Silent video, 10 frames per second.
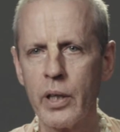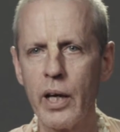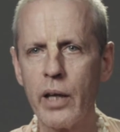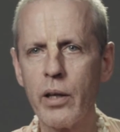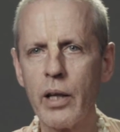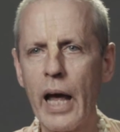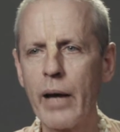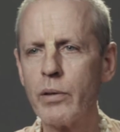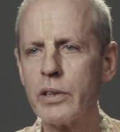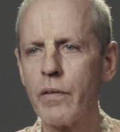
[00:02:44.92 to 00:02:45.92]
and the
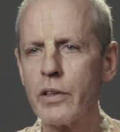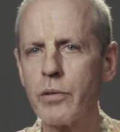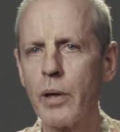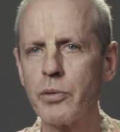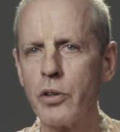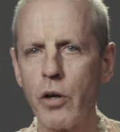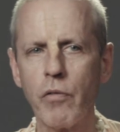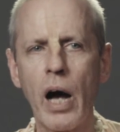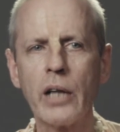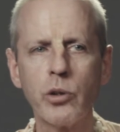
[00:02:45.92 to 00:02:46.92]
language of the scripture, you know,
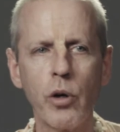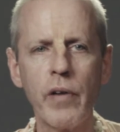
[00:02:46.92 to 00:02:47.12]
vacho,